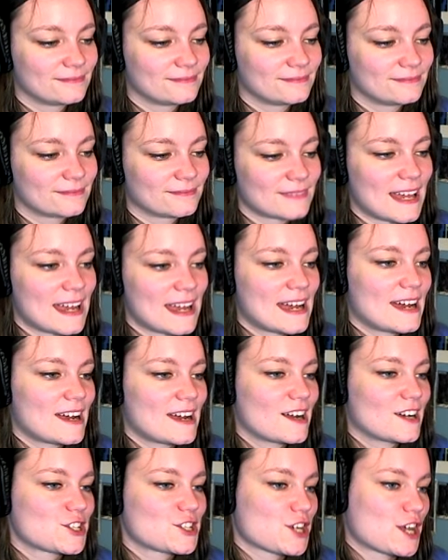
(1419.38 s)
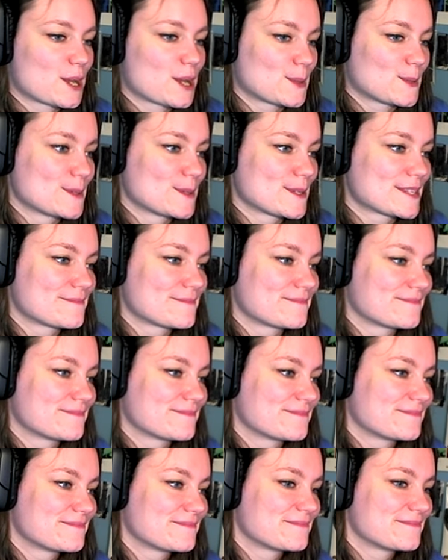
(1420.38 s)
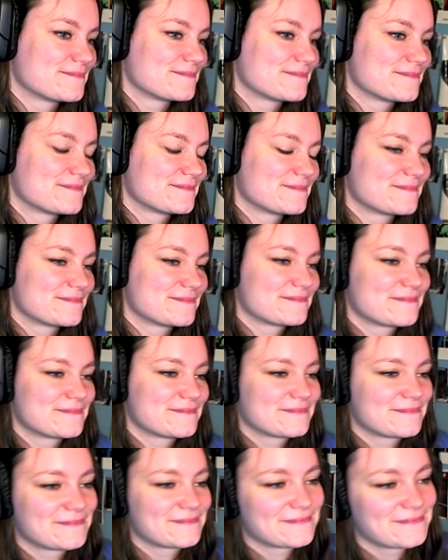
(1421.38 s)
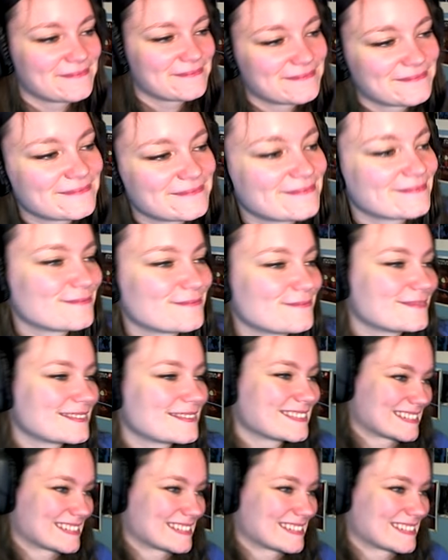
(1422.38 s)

There it is. There she oh. goes. Oh no, Molly's tied with me.